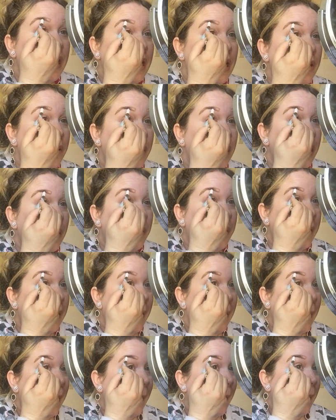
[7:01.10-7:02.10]
I know where I want
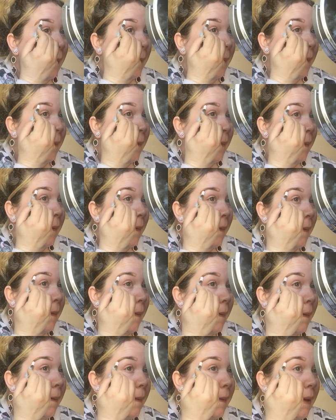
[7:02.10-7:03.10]
to
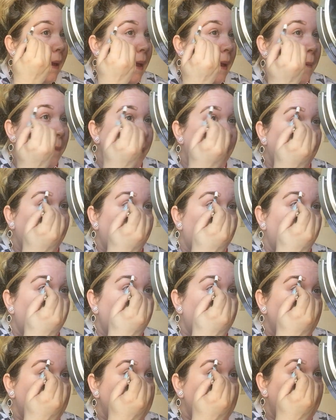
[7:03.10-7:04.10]
keep my
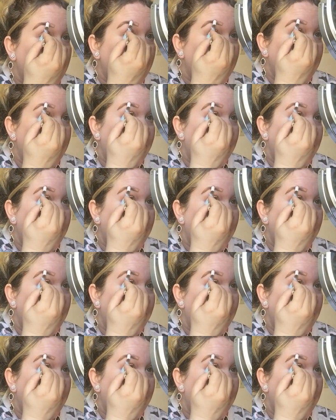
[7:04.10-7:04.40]
eyebrows.